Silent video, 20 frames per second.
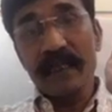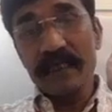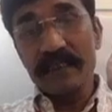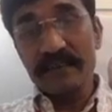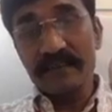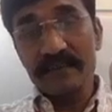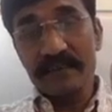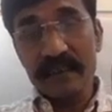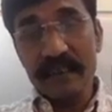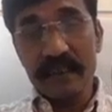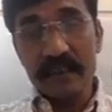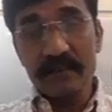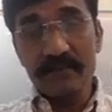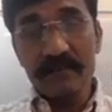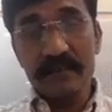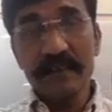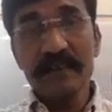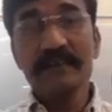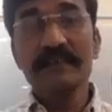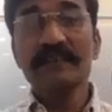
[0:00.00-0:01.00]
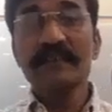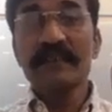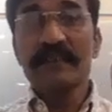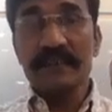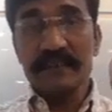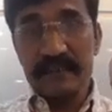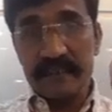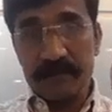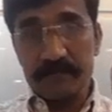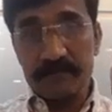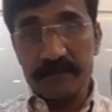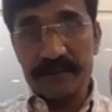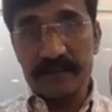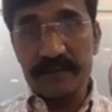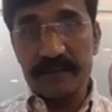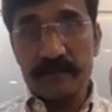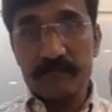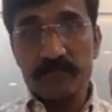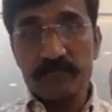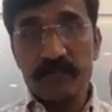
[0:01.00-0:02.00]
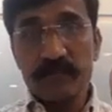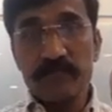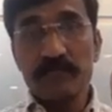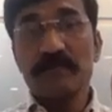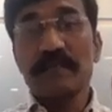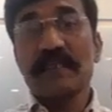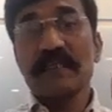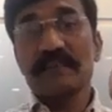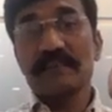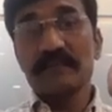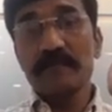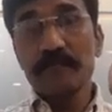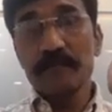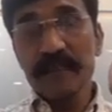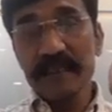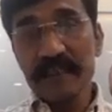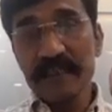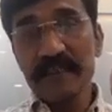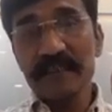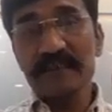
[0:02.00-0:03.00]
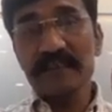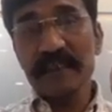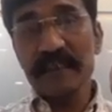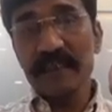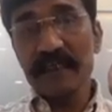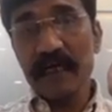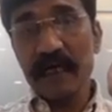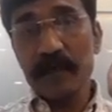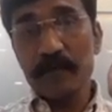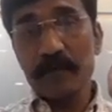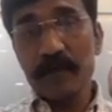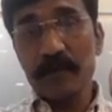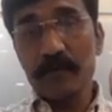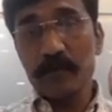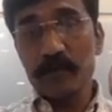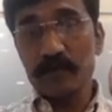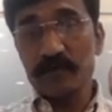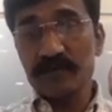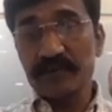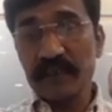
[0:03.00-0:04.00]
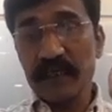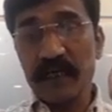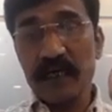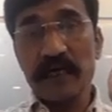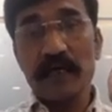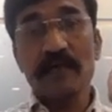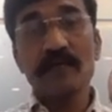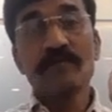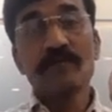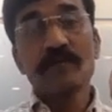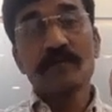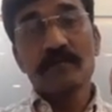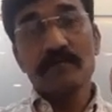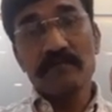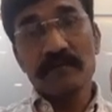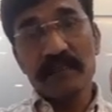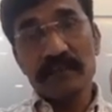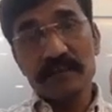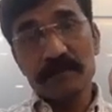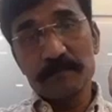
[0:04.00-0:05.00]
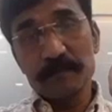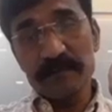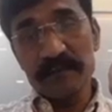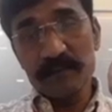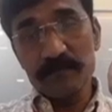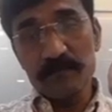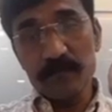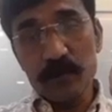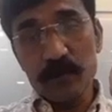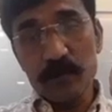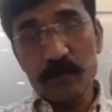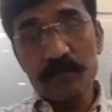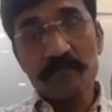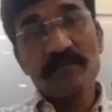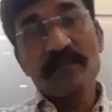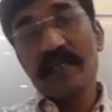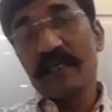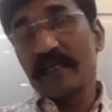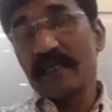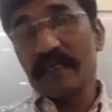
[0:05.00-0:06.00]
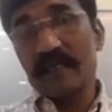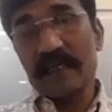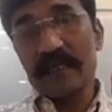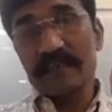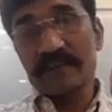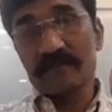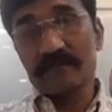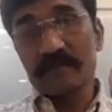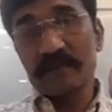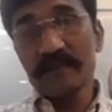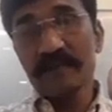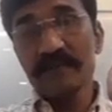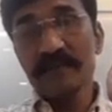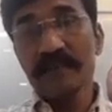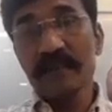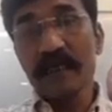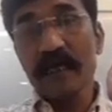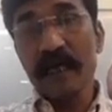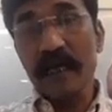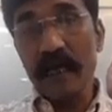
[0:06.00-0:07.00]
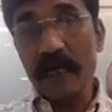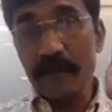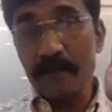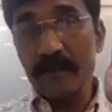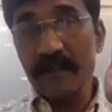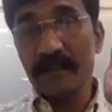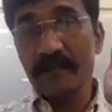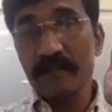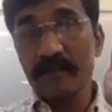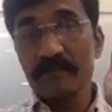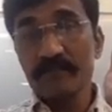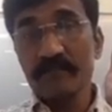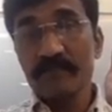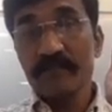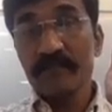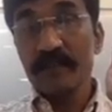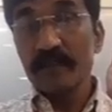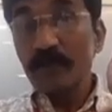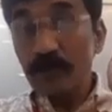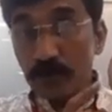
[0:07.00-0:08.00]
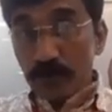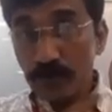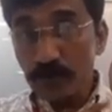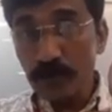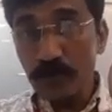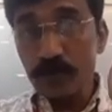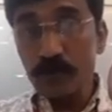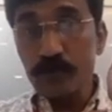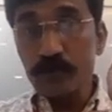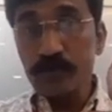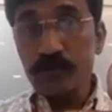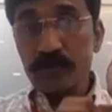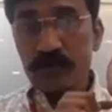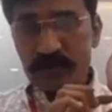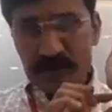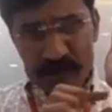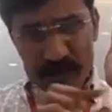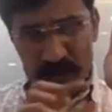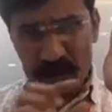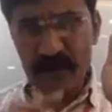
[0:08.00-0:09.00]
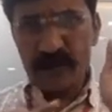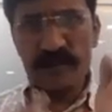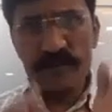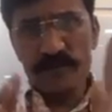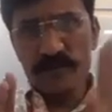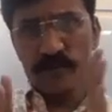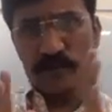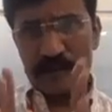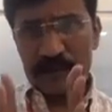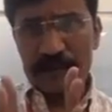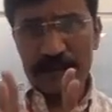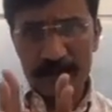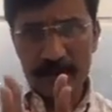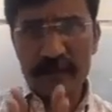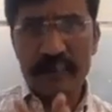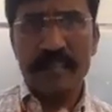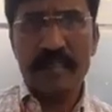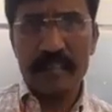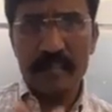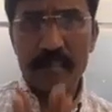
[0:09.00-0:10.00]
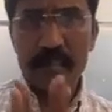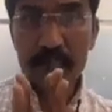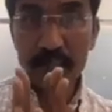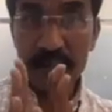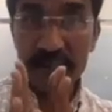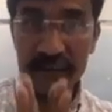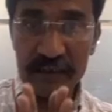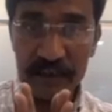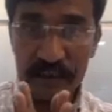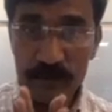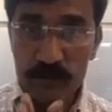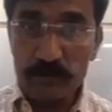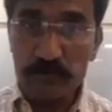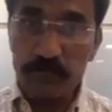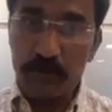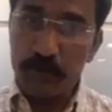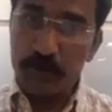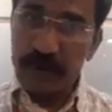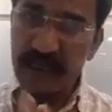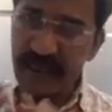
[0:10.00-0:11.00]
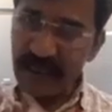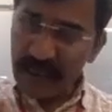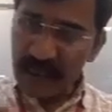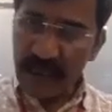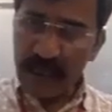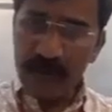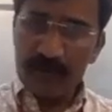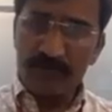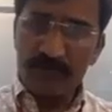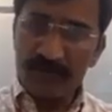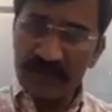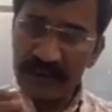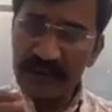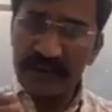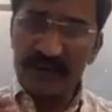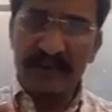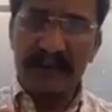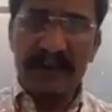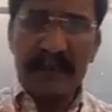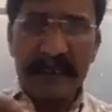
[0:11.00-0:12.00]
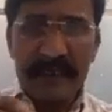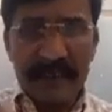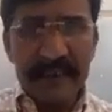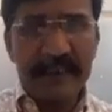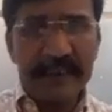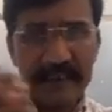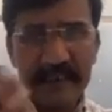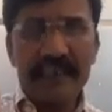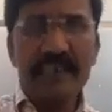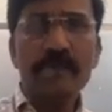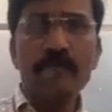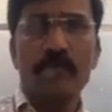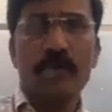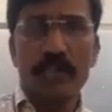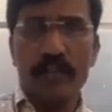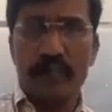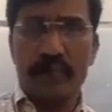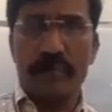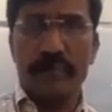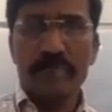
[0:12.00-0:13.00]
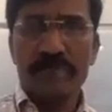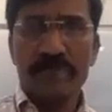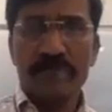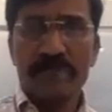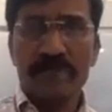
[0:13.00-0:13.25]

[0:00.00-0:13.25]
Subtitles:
and second one is trapezium, whereas the medial side carpal bones are, one is pisiform and last one is hamate. So you can remember these 4, and now just little more